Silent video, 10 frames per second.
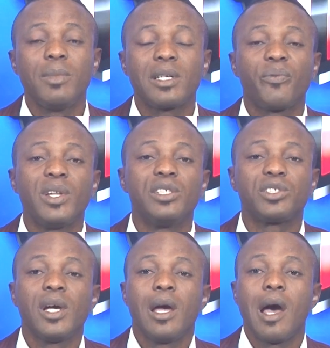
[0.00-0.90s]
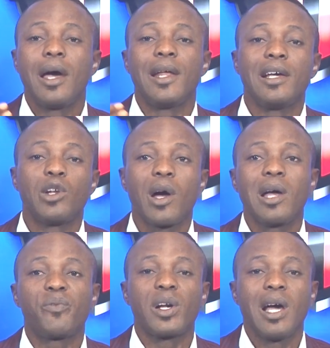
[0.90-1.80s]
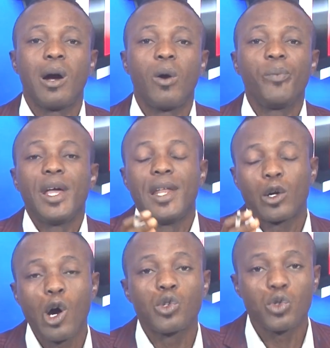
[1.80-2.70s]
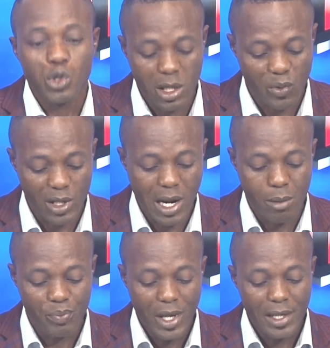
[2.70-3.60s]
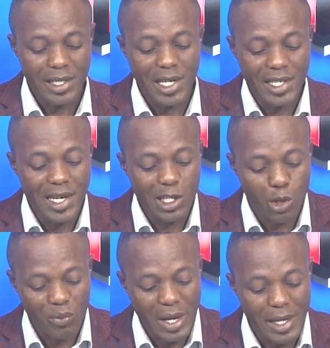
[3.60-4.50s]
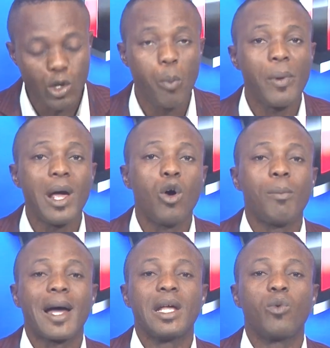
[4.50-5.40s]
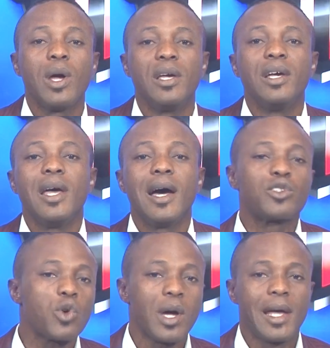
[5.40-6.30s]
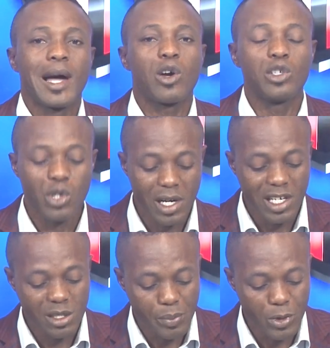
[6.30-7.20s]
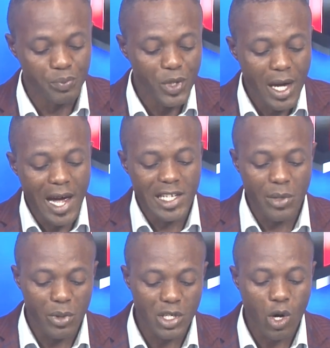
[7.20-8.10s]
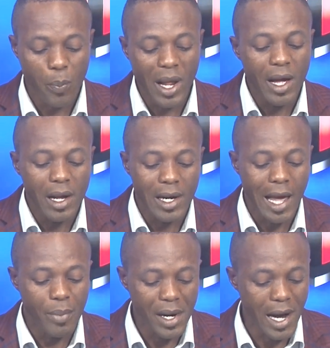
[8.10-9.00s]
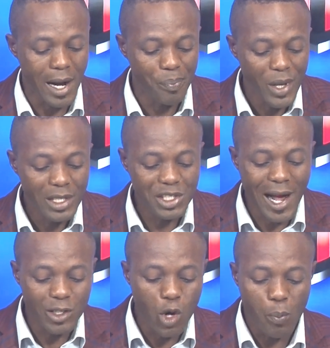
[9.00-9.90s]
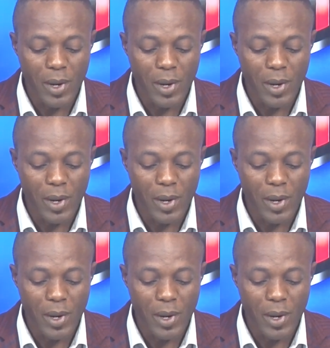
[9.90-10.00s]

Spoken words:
meeting finish, they you know end for them. They can't do draws for them. They say the eight of them, they go play home and away, head to head, according to English people. Djibouti go play Liberia. Chad go